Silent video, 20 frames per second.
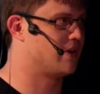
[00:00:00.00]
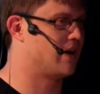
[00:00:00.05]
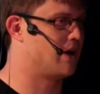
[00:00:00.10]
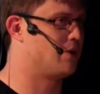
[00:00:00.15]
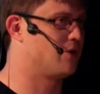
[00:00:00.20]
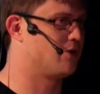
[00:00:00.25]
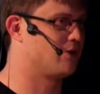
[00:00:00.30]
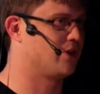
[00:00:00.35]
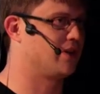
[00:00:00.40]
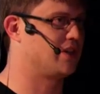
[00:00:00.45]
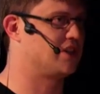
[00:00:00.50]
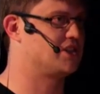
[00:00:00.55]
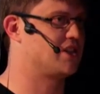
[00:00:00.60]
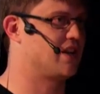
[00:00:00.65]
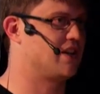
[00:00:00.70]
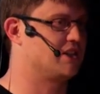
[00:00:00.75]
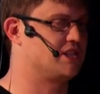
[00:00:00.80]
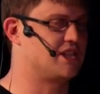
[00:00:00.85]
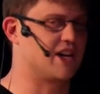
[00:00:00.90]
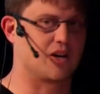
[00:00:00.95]
I would really
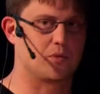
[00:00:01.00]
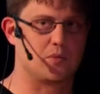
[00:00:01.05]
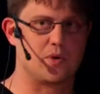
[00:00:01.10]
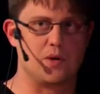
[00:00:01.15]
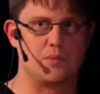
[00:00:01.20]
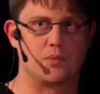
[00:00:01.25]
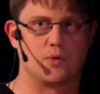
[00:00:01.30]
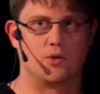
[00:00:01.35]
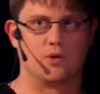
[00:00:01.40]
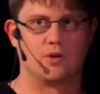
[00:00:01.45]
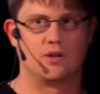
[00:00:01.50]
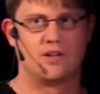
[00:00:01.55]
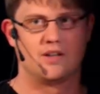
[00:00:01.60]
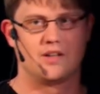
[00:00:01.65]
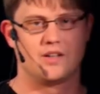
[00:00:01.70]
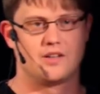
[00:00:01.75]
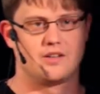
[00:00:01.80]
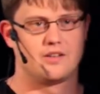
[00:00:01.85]
say to tech people,